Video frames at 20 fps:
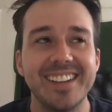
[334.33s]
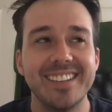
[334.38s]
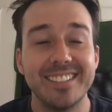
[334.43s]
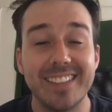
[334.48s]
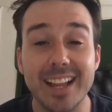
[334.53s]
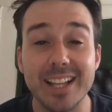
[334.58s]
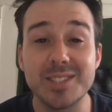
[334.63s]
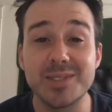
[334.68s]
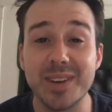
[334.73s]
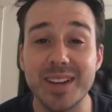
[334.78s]

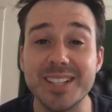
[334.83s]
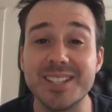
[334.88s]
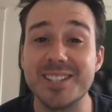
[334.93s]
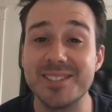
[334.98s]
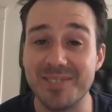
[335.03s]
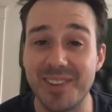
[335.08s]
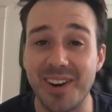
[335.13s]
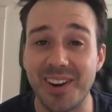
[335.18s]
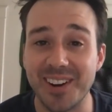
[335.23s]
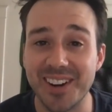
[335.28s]
That's why
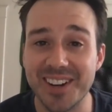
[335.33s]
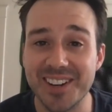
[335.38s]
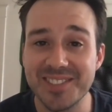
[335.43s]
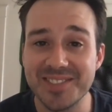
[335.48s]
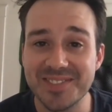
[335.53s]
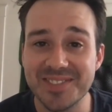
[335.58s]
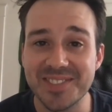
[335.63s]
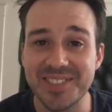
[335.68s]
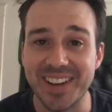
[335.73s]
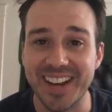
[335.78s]
tomorrow,
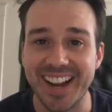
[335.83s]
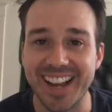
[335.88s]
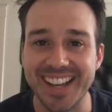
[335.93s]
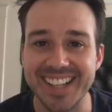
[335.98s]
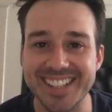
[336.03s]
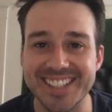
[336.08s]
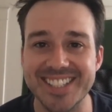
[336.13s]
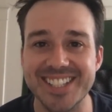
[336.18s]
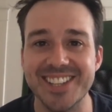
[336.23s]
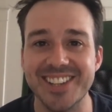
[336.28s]
when I
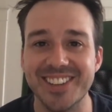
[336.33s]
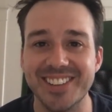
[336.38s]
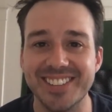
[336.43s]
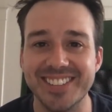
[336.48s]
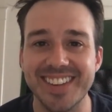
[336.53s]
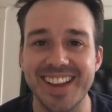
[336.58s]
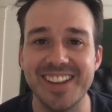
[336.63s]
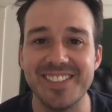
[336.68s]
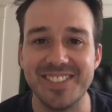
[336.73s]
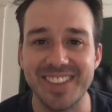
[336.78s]
do
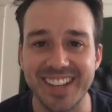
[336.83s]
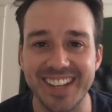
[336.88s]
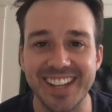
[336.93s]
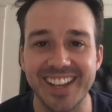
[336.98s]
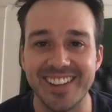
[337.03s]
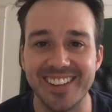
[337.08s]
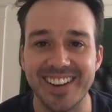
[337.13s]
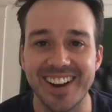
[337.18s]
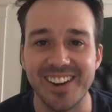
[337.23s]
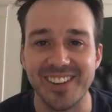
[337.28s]
a
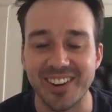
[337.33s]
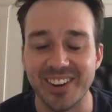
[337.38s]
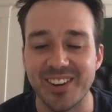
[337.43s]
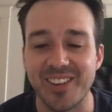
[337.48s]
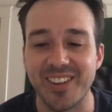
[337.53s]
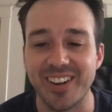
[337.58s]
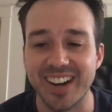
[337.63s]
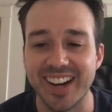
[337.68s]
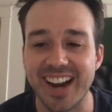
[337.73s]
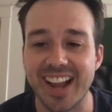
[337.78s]
video and I
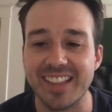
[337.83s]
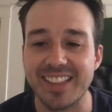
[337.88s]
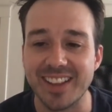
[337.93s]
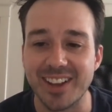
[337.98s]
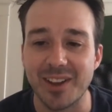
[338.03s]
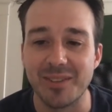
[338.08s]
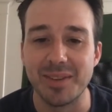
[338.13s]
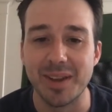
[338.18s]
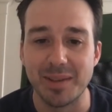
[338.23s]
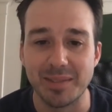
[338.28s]
record it, I think
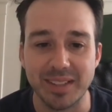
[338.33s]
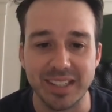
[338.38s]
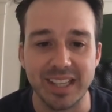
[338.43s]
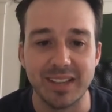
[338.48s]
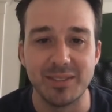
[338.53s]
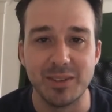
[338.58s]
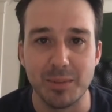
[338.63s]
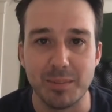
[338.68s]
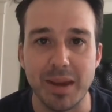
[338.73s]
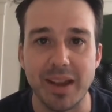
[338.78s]
I'll be able to
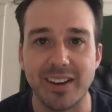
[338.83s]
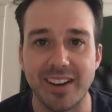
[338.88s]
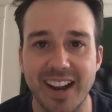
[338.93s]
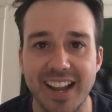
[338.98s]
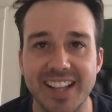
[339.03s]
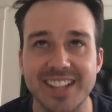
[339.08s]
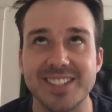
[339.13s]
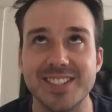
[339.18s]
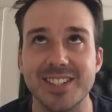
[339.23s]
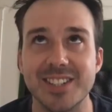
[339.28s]
give you better
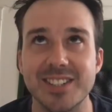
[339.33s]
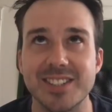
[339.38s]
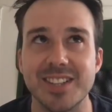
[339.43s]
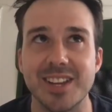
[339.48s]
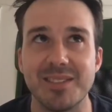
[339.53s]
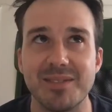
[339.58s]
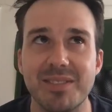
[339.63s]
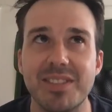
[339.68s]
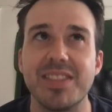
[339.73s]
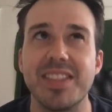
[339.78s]
answers
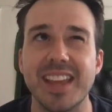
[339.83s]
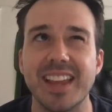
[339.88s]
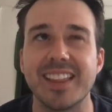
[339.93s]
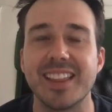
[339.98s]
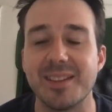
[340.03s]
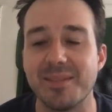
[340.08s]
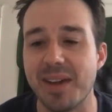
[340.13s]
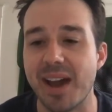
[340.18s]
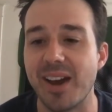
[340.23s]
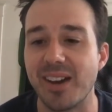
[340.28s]
and think
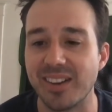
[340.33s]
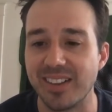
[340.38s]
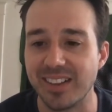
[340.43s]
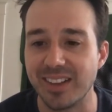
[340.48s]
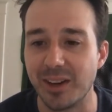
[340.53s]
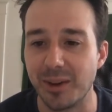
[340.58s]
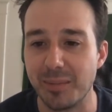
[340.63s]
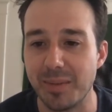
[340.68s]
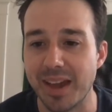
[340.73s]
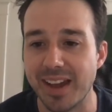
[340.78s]
them out a
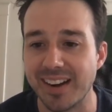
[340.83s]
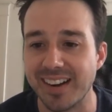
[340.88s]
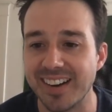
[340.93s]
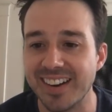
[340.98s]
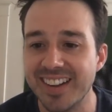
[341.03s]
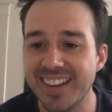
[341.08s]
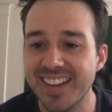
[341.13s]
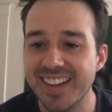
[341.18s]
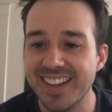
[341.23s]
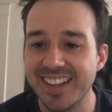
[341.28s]
little better,
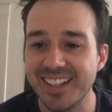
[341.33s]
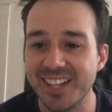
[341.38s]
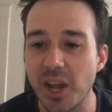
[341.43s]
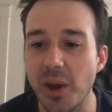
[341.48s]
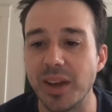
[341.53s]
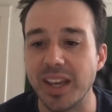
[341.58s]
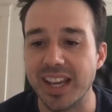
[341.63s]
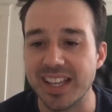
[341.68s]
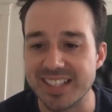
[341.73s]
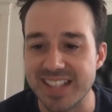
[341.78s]

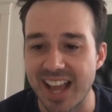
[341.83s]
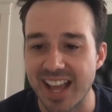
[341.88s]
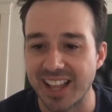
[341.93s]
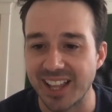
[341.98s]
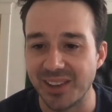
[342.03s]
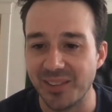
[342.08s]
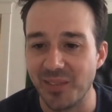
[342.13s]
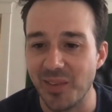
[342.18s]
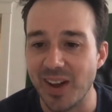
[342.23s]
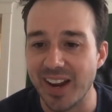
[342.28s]
knowing
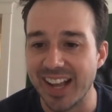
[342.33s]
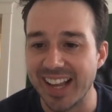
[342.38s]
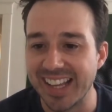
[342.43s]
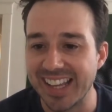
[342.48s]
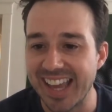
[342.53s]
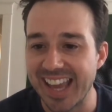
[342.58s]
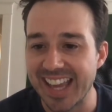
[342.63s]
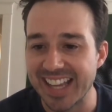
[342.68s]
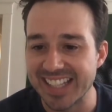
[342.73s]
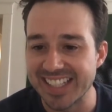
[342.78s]
exactly what I
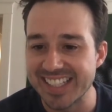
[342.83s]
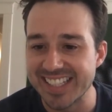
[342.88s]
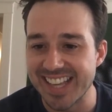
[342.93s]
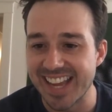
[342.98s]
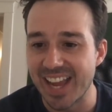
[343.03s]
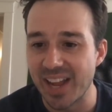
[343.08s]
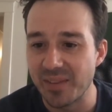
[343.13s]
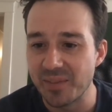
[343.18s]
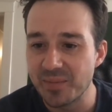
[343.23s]
can say.